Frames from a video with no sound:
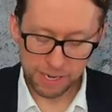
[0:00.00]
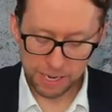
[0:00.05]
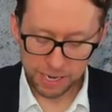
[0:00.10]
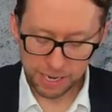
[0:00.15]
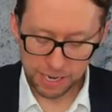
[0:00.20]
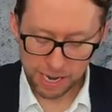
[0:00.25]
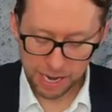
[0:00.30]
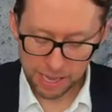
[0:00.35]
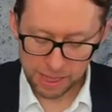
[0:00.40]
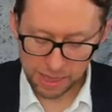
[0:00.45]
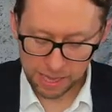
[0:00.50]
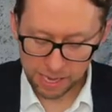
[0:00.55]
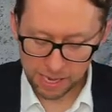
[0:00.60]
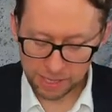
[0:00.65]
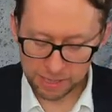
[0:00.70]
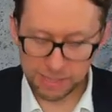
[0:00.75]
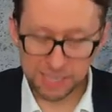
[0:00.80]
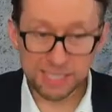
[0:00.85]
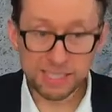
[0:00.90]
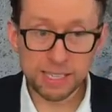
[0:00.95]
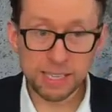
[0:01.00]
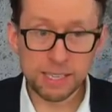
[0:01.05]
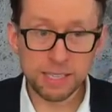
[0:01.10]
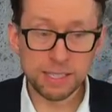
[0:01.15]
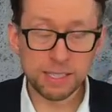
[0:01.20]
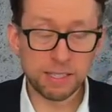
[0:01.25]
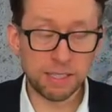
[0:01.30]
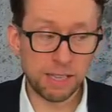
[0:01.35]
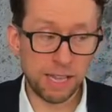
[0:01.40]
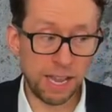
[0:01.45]
And I think this
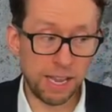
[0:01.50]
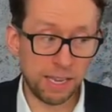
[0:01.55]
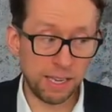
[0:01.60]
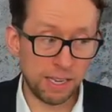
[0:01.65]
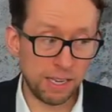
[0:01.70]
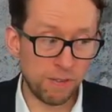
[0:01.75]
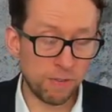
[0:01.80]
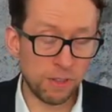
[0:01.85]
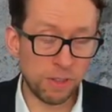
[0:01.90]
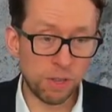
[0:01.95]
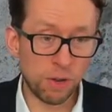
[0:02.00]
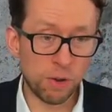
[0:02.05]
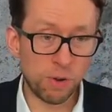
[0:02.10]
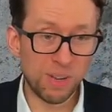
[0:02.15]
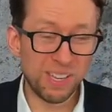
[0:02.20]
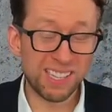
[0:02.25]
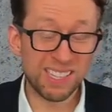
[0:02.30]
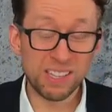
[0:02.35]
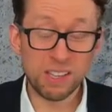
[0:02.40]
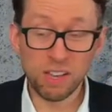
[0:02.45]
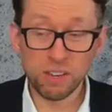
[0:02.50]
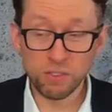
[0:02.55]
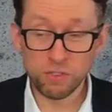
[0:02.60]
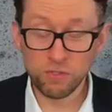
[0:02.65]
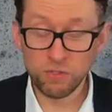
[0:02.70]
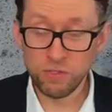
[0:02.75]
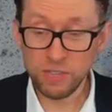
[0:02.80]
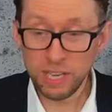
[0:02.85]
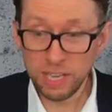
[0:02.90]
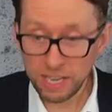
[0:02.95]
is like, even though it's not
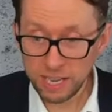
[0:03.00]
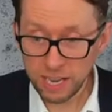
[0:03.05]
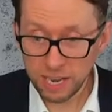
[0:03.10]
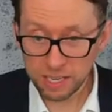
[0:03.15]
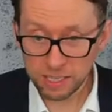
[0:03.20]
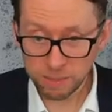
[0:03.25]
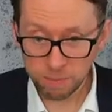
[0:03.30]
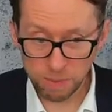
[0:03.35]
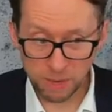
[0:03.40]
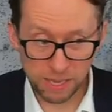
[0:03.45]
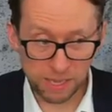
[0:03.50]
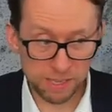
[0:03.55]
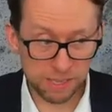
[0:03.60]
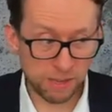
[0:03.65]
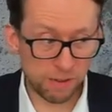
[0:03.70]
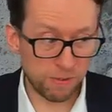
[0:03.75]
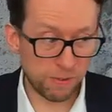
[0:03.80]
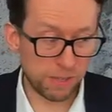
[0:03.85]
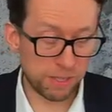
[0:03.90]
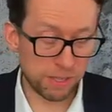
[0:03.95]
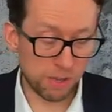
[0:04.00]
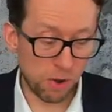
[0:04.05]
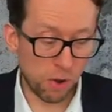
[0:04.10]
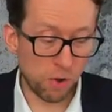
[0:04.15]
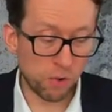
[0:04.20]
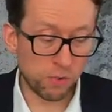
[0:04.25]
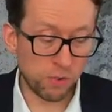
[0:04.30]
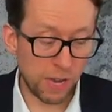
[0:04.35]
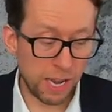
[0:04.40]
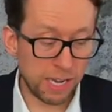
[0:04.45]
really expensive, it's
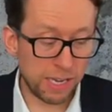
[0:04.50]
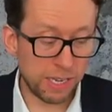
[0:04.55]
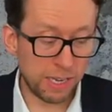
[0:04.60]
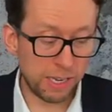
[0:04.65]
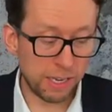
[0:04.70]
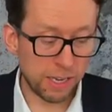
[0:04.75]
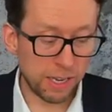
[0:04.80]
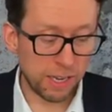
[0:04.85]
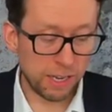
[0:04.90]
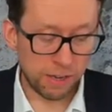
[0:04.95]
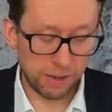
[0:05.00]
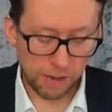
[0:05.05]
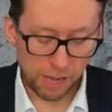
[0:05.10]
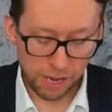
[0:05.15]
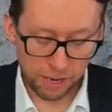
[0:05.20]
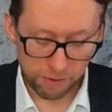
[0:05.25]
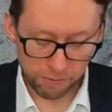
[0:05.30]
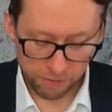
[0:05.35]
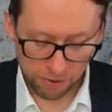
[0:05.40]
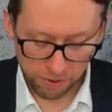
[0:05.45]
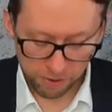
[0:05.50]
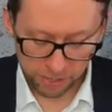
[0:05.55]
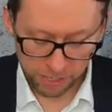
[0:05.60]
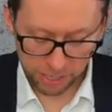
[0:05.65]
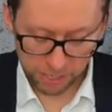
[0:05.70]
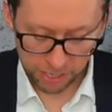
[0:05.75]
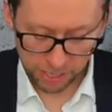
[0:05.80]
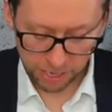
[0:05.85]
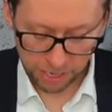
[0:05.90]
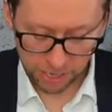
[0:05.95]
already like
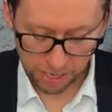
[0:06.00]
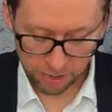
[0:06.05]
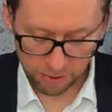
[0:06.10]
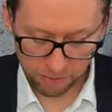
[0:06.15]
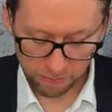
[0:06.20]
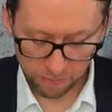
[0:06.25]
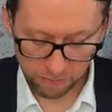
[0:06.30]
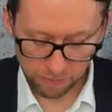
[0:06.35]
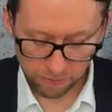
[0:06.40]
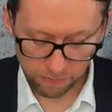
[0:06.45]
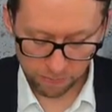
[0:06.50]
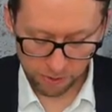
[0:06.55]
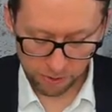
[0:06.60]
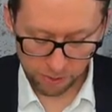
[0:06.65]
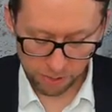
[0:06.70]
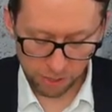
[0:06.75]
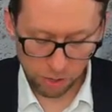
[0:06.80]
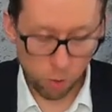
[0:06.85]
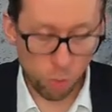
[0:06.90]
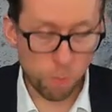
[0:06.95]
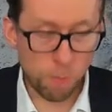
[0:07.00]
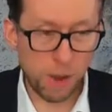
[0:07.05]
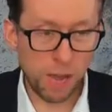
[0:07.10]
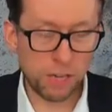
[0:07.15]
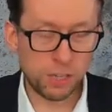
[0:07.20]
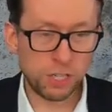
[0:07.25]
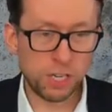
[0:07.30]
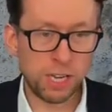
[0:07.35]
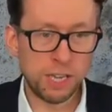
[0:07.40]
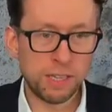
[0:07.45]
very, uh, very low
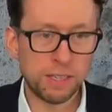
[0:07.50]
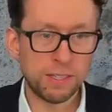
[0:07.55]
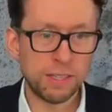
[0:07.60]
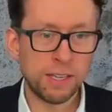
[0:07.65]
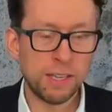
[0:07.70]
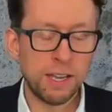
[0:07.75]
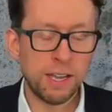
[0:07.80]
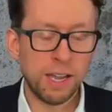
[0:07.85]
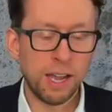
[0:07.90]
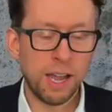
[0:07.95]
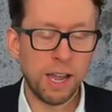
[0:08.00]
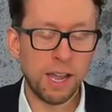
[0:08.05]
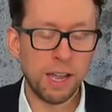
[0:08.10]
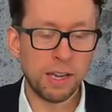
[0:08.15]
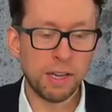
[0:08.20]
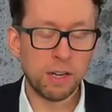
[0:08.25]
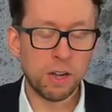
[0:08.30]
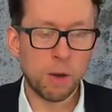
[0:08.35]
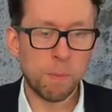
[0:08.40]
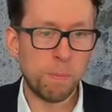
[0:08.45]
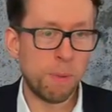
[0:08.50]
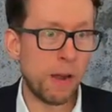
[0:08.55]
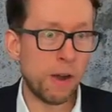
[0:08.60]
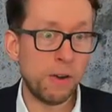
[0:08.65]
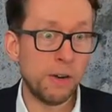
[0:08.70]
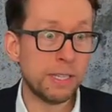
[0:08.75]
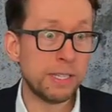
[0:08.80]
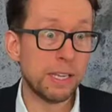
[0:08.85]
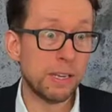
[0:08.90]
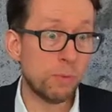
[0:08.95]
budget uh, in
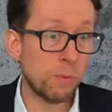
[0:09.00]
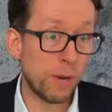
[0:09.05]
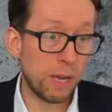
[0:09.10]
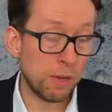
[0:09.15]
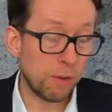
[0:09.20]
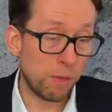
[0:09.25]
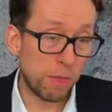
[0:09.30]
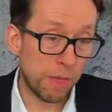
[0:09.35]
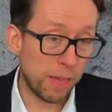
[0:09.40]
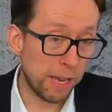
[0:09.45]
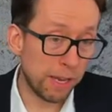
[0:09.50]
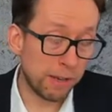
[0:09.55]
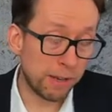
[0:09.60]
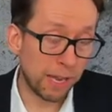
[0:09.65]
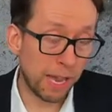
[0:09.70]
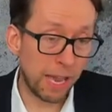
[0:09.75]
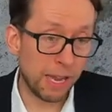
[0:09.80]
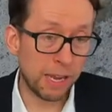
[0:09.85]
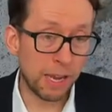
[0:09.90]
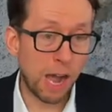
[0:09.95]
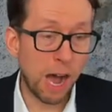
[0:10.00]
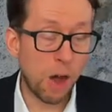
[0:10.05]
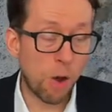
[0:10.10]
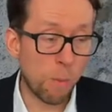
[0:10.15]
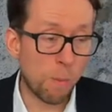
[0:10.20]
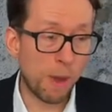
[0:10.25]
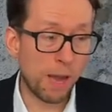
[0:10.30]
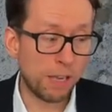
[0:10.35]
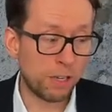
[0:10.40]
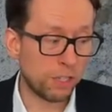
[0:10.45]
comparison when you think like how
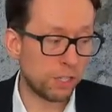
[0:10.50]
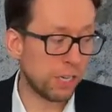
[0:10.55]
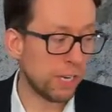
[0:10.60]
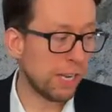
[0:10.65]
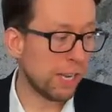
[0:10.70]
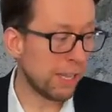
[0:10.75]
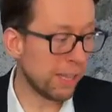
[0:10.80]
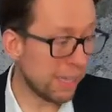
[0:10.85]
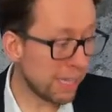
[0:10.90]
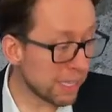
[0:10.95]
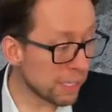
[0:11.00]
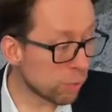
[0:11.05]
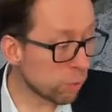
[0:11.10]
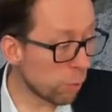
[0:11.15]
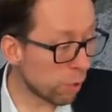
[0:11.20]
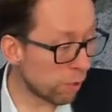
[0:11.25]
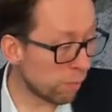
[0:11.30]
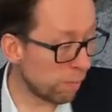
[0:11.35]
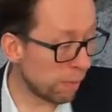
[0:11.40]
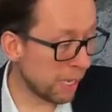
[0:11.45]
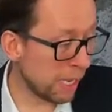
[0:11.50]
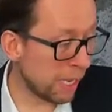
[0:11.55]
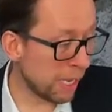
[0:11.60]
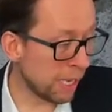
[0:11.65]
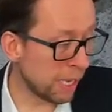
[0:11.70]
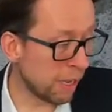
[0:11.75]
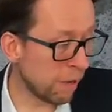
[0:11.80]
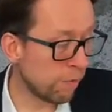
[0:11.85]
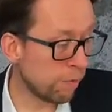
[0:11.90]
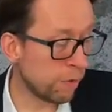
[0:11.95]
much this would
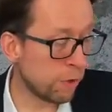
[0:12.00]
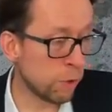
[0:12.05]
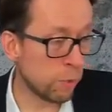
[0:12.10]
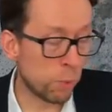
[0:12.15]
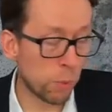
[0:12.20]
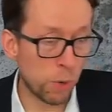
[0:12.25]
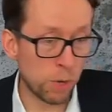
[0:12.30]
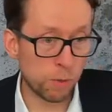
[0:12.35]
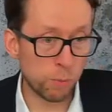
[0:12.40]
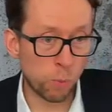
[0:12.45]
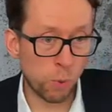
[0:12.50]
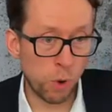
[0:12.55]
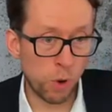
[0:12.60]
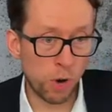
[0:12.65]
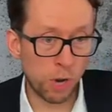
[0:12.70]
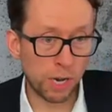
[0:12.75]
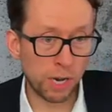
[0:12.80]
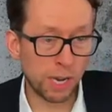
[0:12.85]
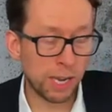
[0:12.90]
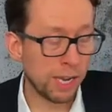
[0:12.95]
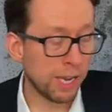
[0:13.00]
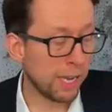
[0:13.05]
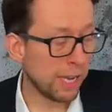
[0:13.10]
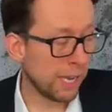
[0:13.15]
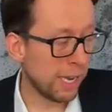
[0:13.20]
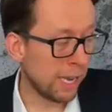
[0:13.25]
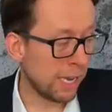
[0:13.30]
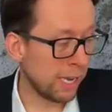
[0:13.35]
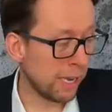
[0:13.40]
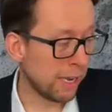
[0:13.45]
be if you would work
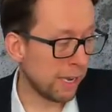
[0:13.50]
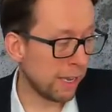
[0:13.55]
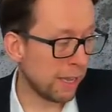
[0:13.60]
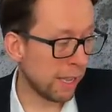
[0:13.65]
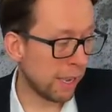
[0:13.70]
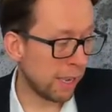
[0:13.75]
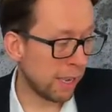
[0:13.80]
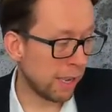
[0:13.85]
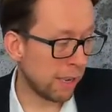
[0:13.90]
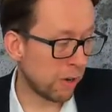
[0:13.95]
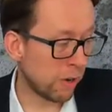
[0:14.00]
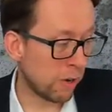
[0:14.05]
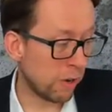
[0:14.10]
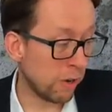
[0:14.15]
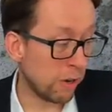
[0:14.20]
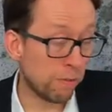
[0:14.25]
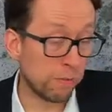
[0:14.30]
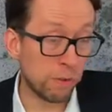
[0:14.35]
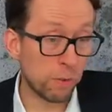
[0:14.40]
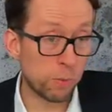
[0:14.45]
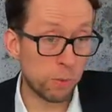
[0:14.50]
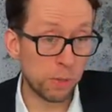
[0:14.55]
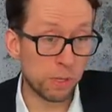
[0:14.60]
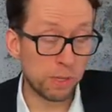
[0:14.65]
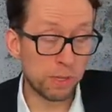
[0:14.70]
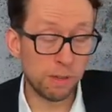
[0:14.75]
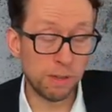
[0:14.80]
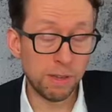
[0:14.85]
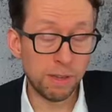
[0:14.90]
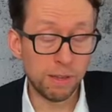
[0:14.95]
in the or if you would
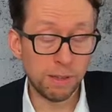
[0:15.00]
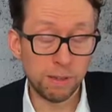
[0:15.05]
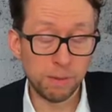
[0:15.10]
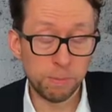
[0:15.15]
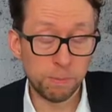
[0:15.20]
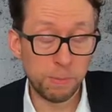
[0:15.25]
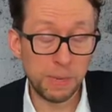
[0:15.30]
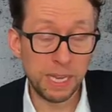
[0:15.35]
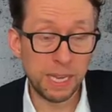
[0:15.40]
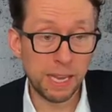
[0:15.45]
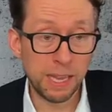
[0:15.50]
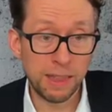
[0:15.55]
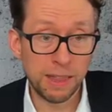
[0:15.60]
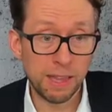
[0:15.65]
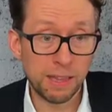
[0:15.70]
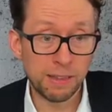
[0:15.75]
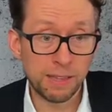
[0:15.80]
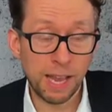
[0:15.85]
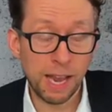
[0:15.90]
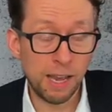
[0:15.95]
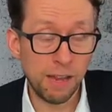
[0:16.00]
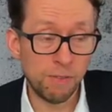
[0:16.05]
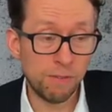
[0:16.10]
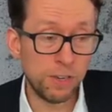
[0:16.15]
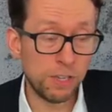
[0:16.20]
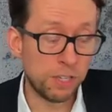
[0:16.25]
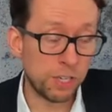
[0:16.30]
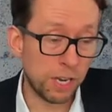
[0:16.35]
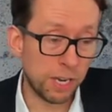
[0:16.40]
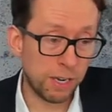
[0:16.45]
be in the
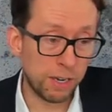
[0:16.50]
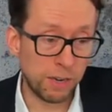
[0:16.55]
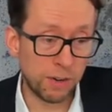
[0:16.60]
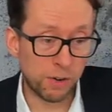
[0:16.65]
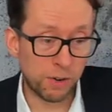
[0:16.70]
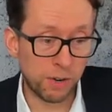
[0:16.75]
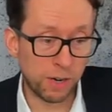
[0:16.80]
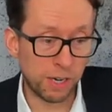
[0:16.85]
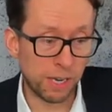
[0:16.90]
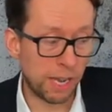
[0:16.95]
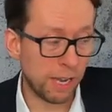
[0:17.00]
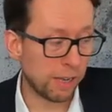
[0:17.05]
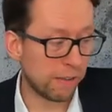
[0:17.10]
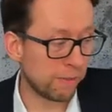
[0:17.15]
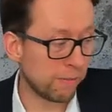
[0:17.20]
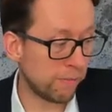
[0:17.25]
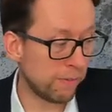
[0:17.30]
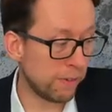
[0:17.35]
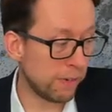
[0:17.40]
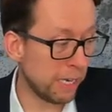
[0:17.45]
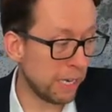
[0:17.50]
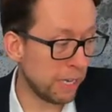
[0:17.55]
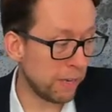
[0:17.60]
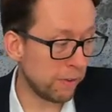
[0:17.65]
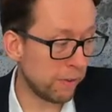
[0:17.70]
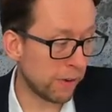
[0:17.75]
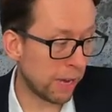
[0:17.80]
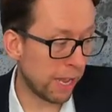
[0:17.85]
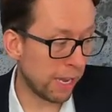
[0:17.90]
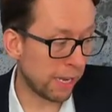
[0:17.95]
television or like really
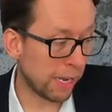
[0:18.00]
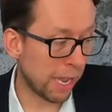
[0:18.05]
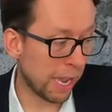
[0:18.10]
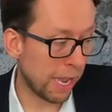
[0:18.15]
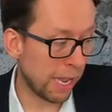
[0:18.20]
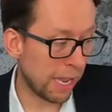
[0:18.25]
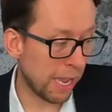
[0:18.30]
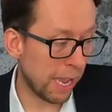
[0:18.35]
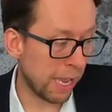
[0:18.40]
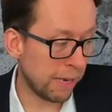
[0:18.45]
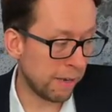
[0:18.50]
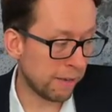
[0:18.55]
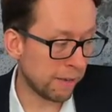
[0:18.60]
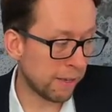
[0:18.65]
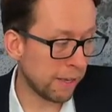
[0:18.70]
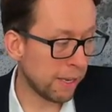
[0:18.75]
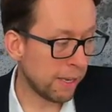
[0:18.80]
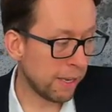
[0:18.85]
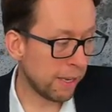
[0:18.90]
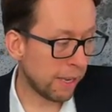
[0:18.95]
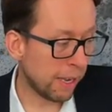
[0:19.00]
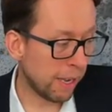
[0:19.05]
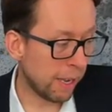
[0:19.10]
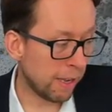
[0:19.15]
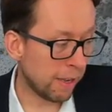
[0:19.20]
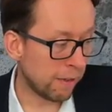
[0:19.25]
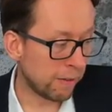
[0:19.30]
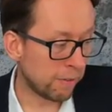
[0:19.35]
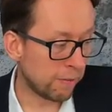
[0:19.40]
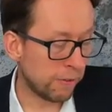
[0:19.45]
like high end
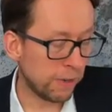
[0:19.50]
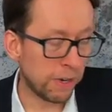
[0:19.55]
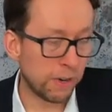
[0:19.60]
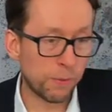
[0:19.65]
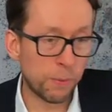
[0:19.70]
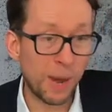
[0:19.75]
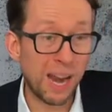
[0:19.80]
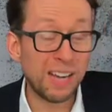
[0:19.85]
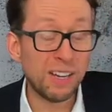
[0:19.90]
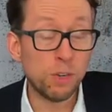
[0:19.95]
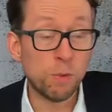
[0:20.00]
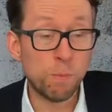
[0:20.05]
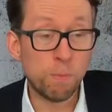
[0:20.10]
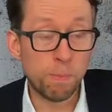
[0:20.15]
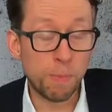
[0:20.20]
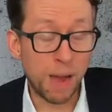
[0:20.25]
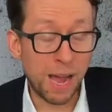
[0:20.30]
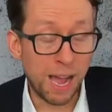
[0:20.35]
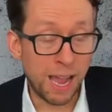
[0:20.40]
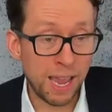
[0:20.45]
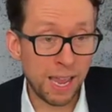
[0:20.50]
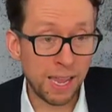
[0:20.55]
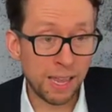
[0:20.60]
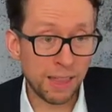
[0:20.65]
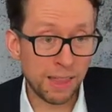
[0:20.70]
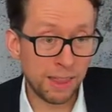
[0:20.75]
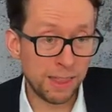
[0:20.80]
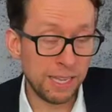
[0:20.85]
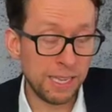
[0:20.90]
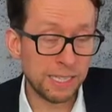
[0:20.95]
uh, sphere where you buy
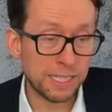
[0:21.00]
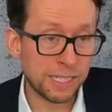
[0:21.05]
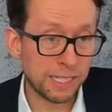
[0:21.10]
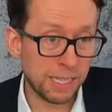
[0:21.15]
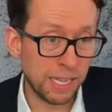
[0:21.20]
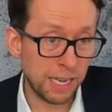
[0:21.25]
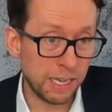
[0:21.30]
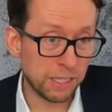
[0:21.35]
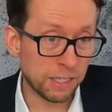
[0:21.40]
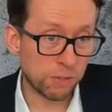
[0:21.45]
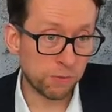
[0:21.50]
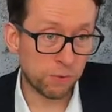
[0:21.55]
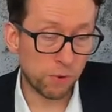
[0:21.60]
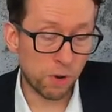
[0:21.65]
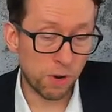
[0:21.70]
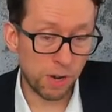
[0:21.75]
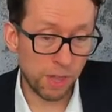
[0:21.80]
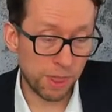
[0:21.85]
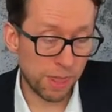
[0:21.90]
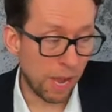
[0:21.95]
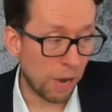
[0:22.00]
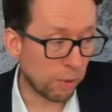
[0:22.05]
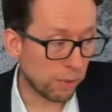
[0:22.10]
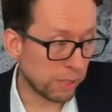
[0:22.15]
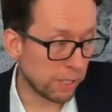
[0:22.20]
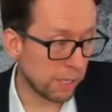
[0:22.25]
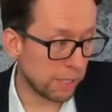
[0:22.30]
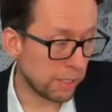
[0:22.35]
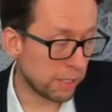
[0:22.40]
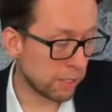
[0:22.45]
these things for
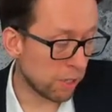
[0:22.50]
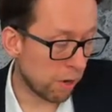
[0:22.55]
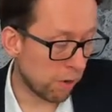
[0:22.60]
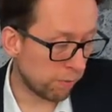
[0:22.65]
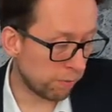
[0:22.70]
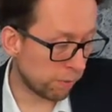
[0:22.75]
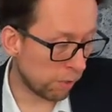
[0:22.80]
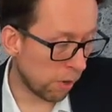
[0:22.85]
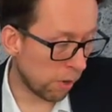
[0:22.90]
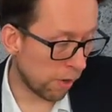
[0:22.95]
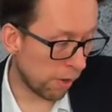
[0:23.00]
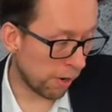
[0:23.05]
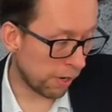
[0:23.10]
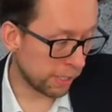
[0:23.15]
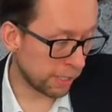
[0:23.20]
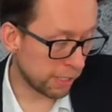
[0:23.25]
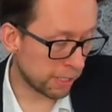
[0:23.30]
thousands of dollars.